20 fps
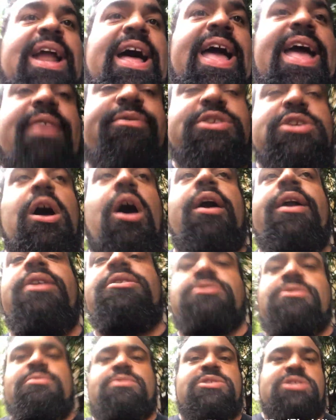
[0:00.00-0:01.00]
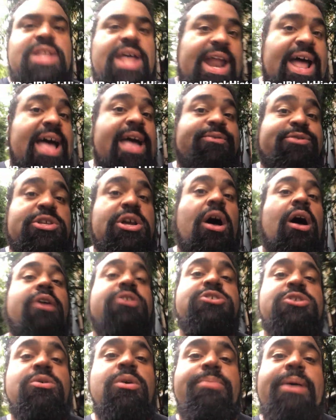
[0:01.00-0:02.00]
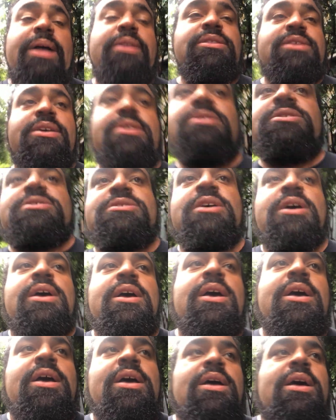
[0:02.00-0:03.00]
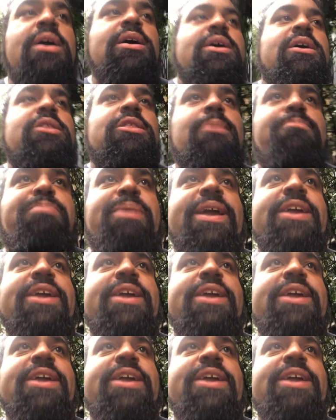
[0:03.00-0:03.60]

that I have talked to about this, the